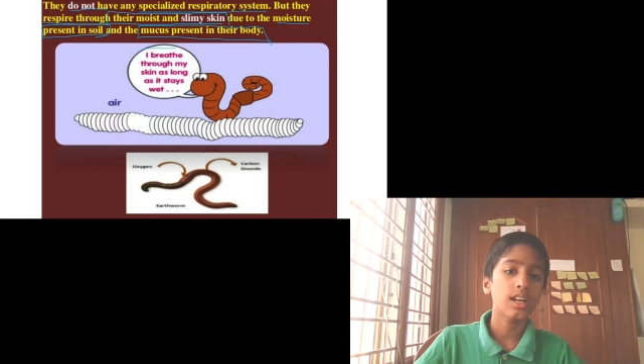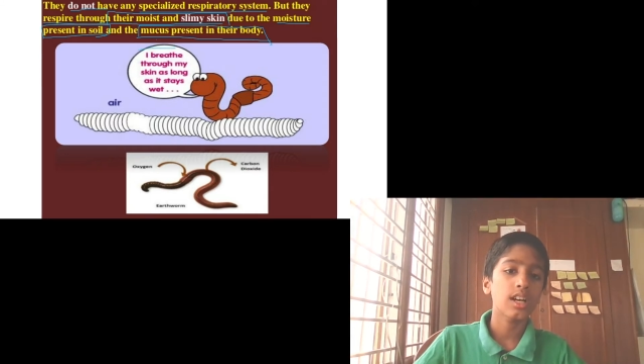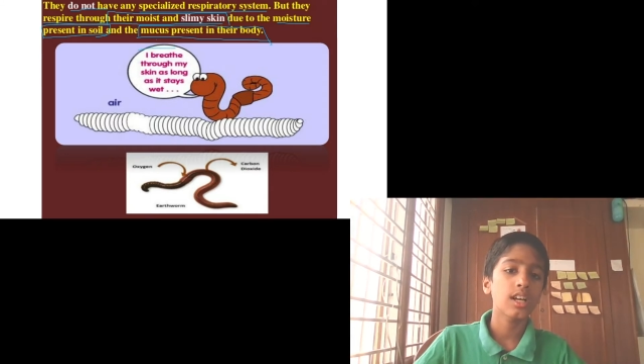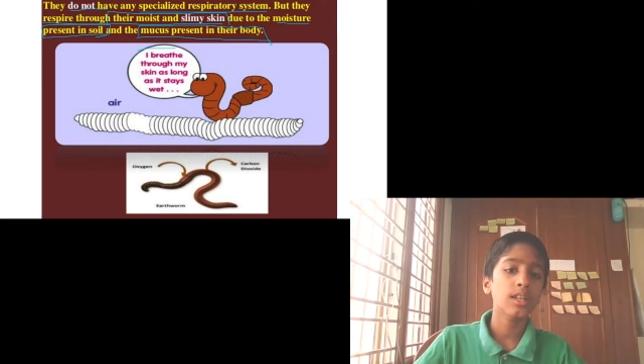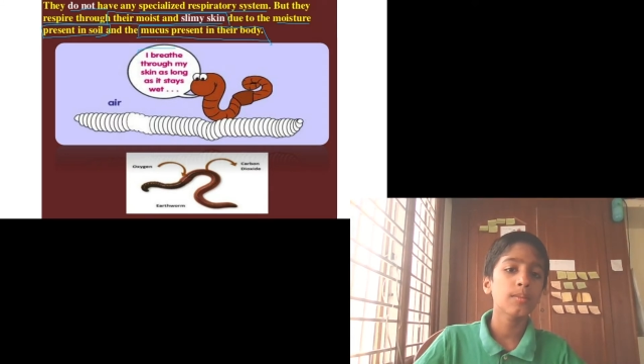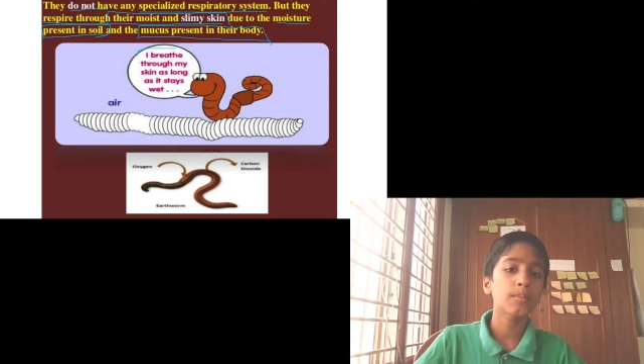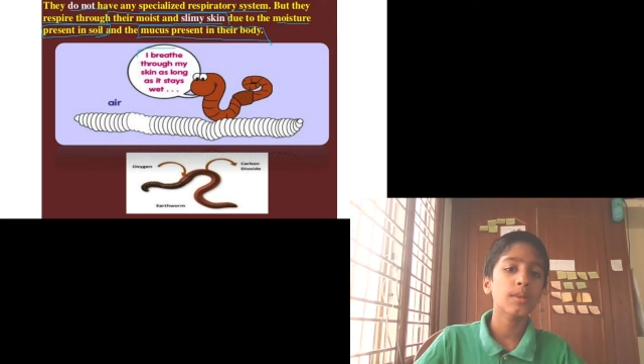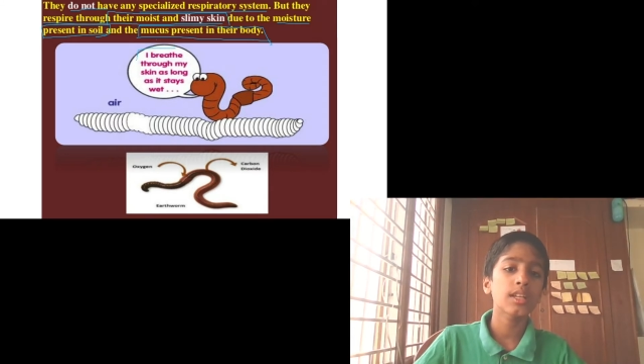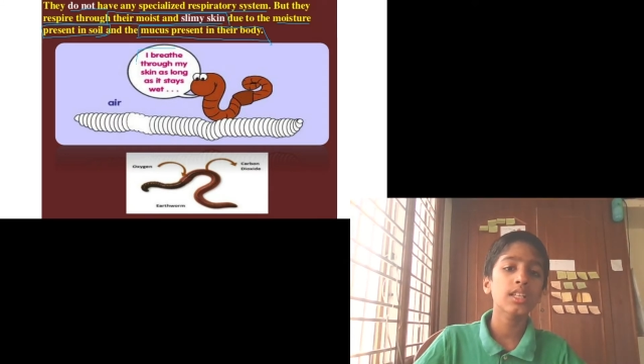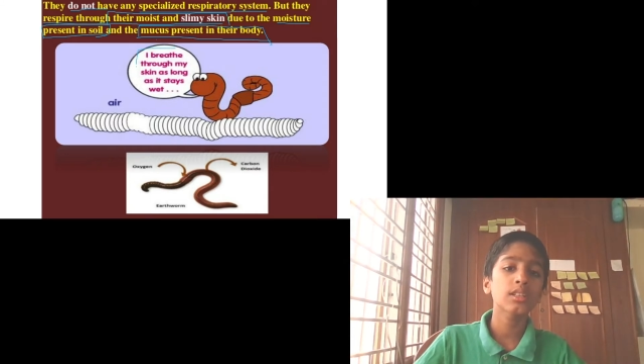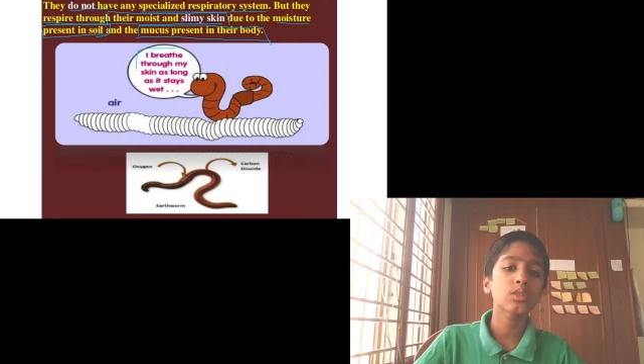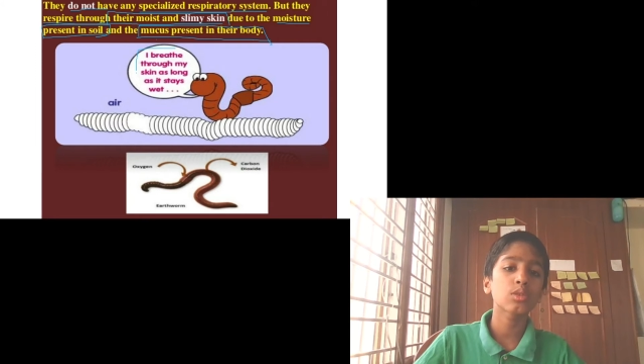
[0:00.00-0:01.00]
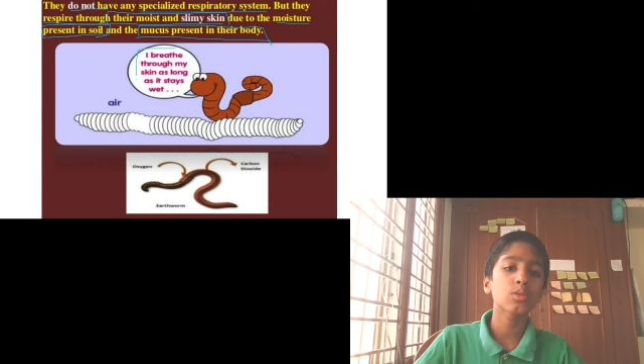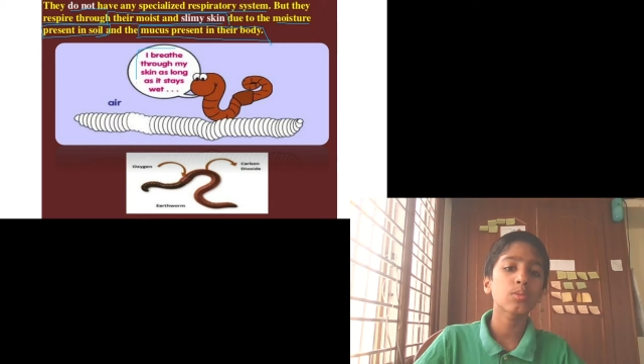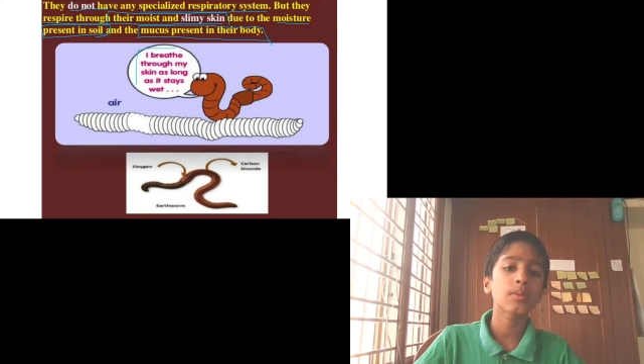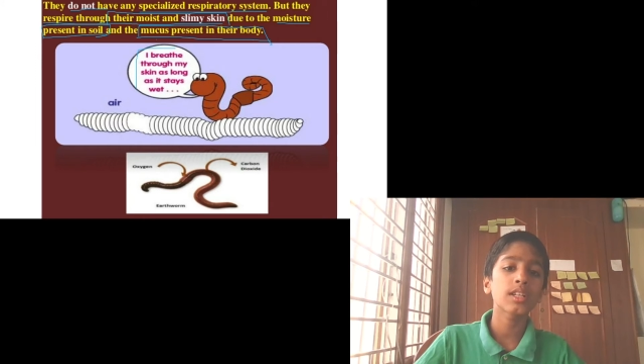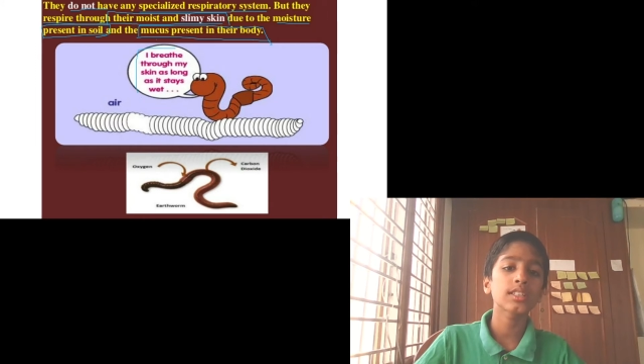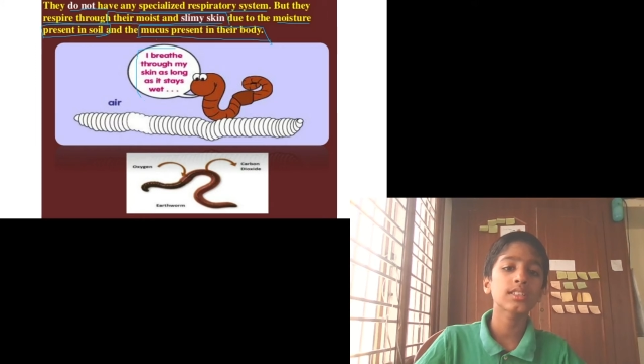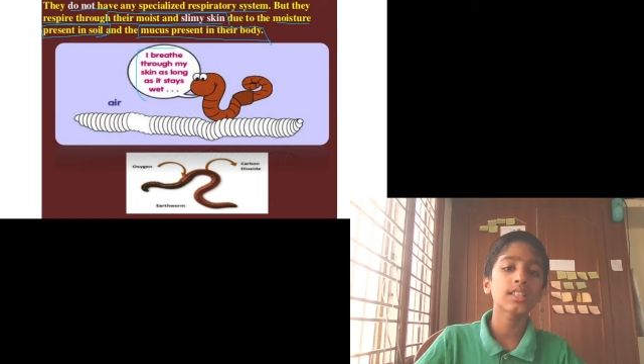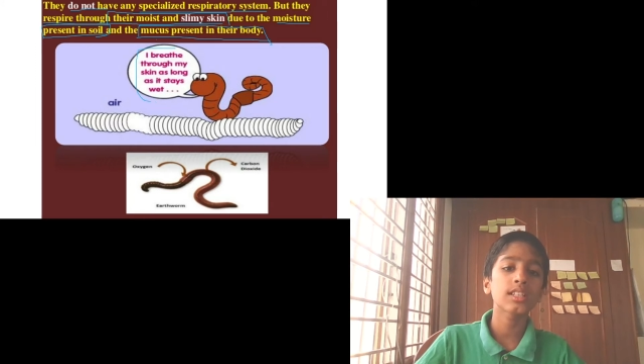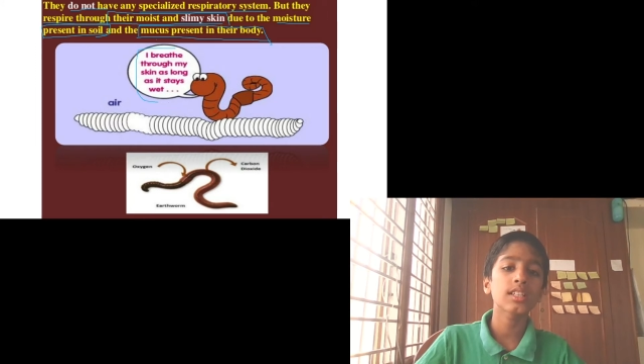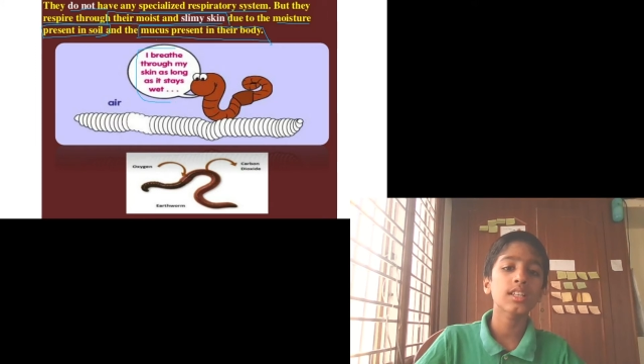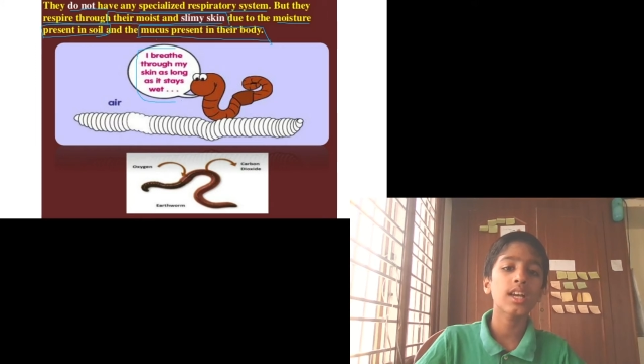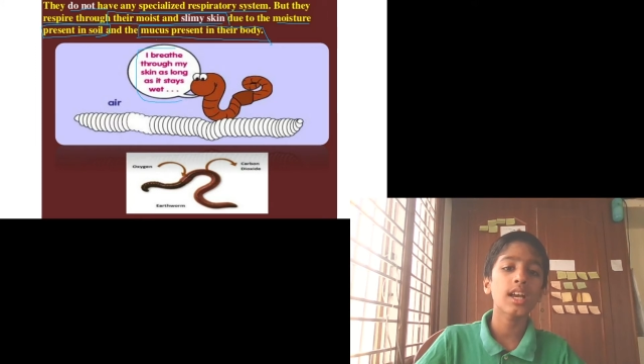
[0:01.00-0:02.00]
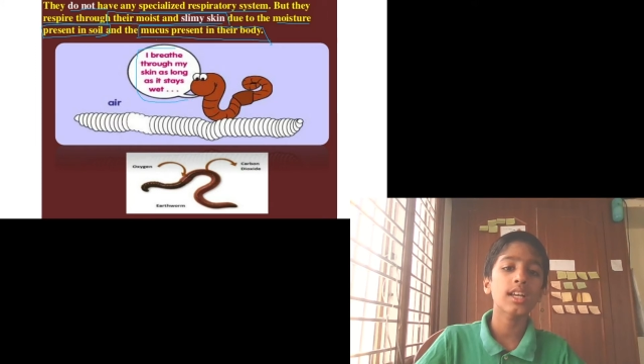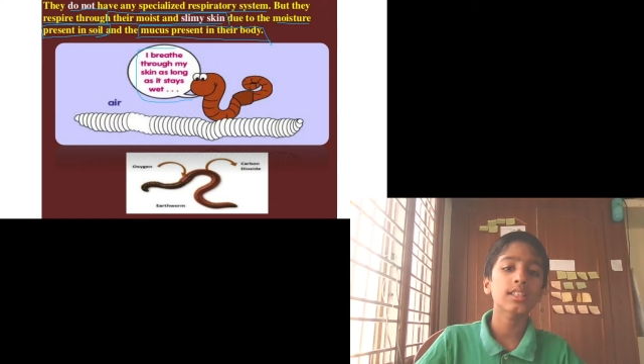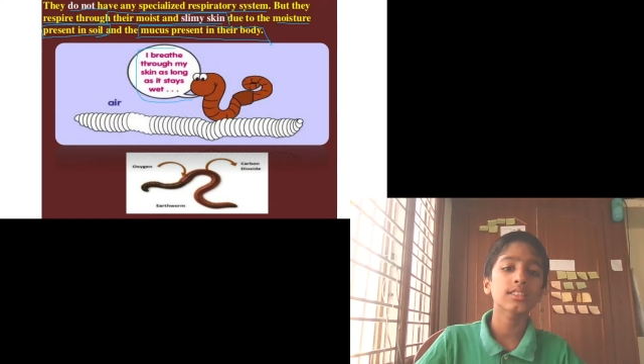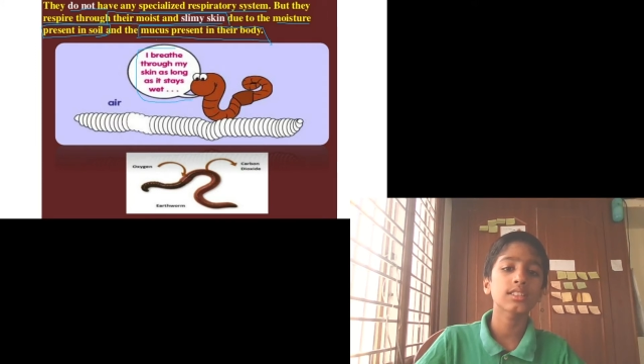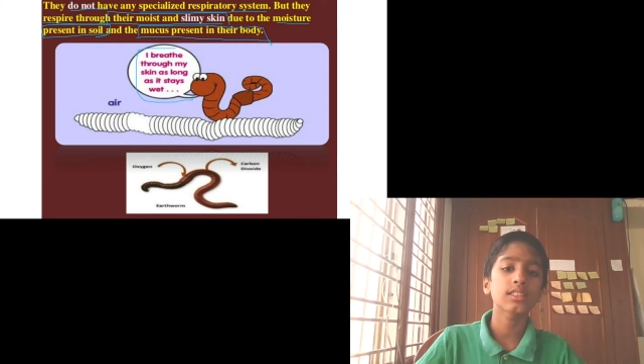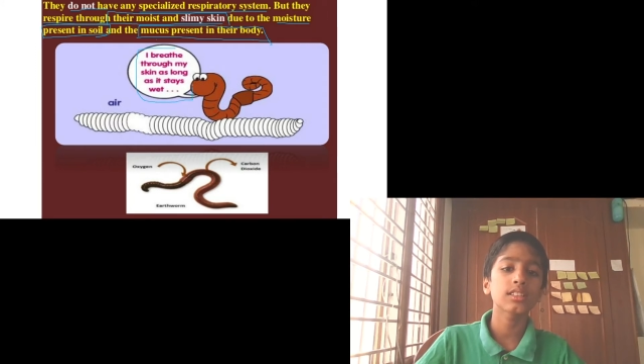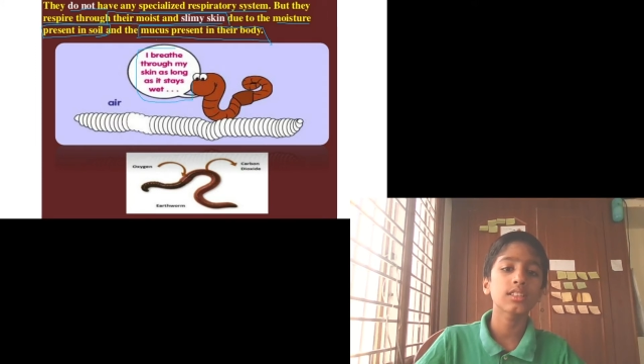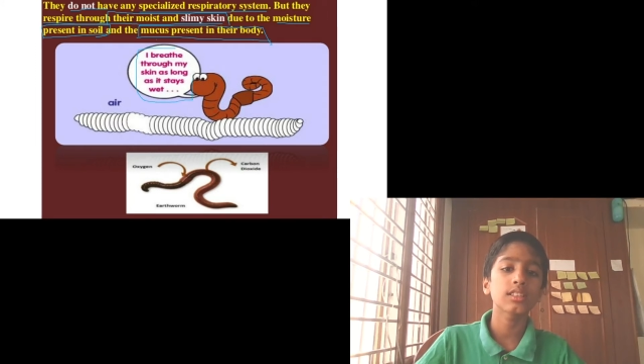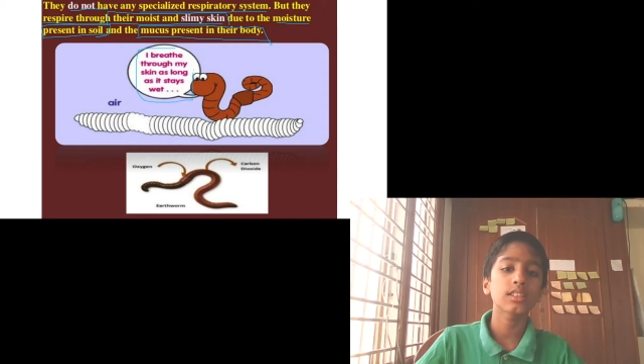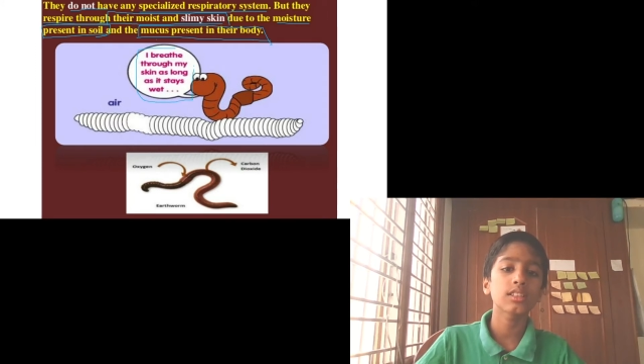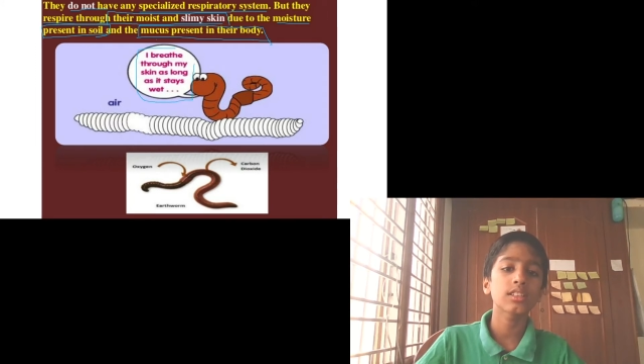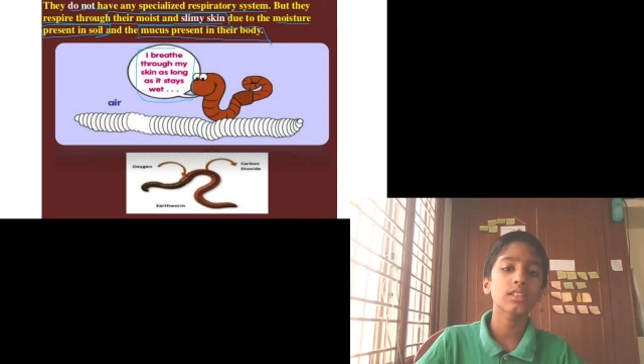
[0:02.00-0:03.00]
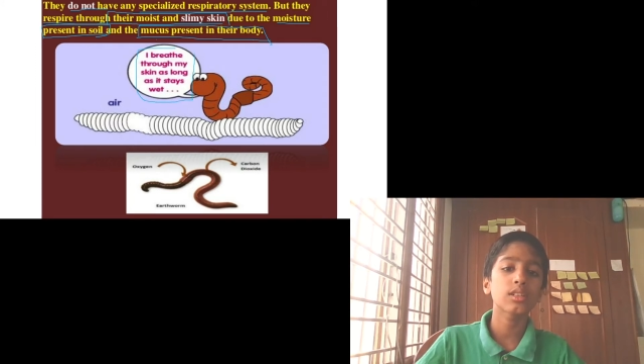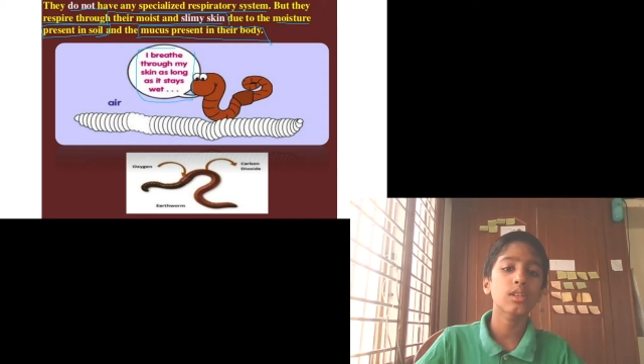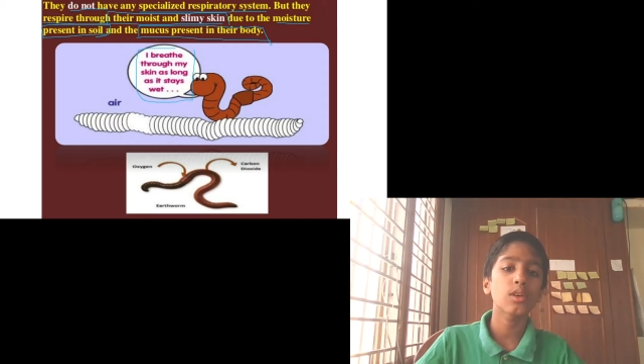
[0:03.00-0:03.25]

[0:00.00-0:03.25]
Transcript: I breathe through my skin as it